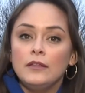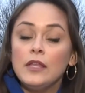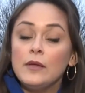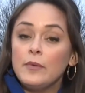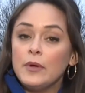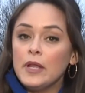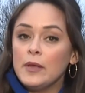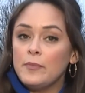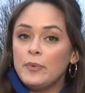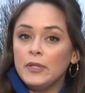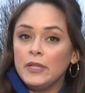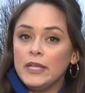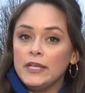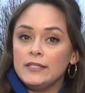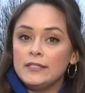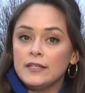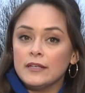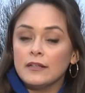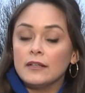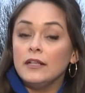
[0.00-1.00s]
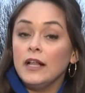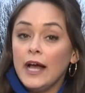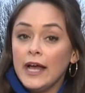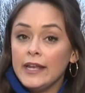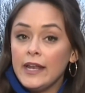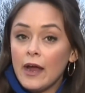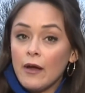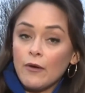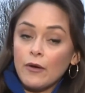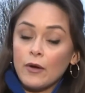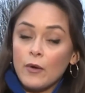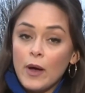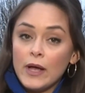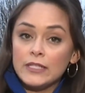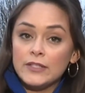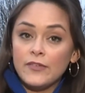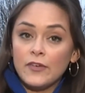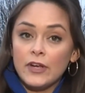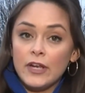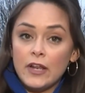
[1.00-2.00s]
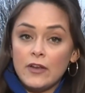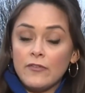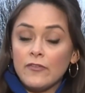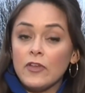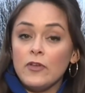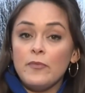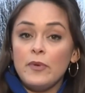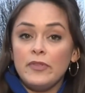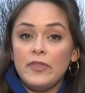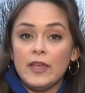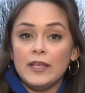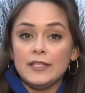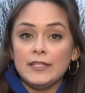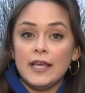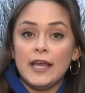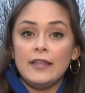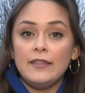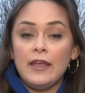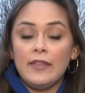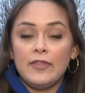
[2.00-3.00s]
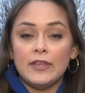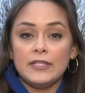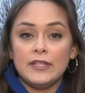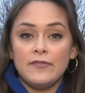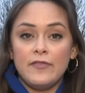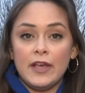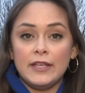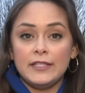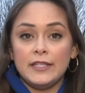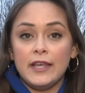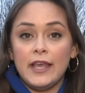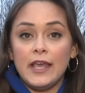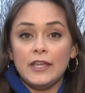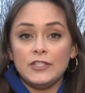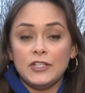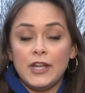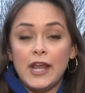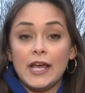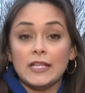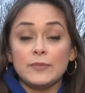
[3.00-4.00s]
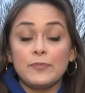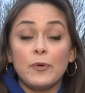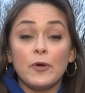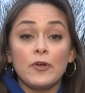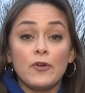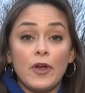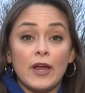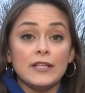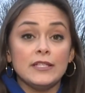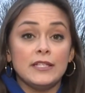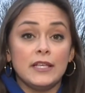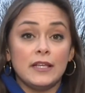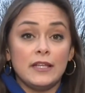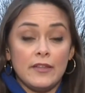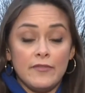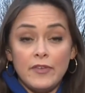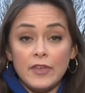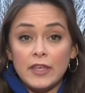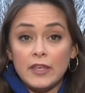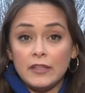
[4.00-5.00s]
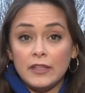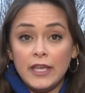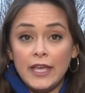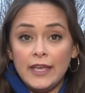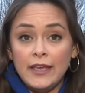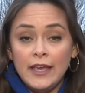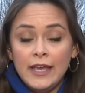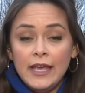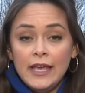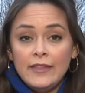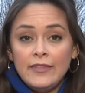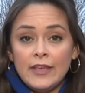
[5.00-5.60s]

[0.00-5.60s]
Liberty Police declined our request for an interview, but they said that this investigation has progressed significantly.